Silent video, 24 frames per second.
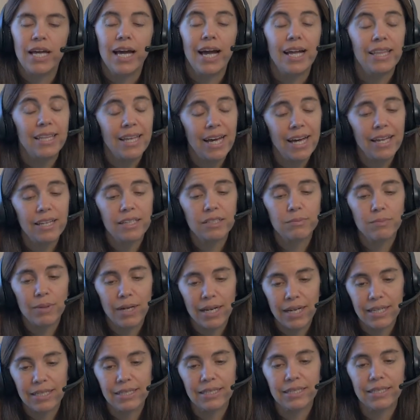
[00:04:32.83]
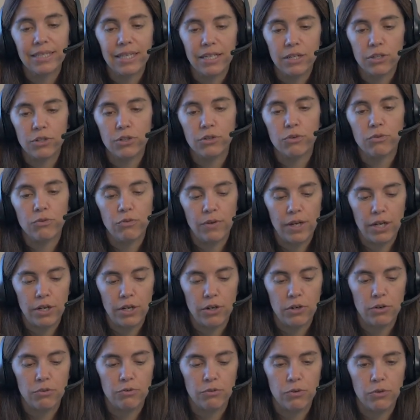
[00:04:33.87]
And that is my standard
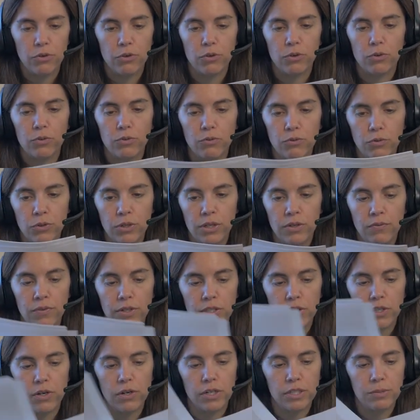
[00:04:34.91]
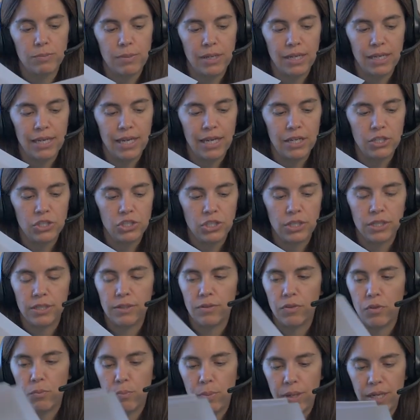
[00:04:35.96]
fare for giving dogs medication,
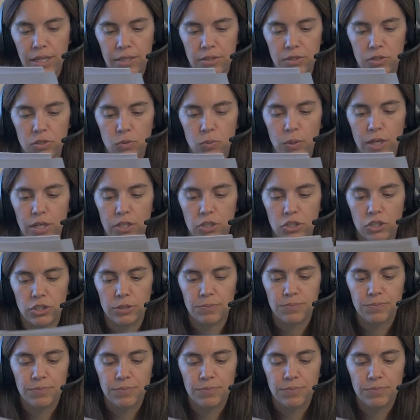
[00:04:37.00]
the bait and switch.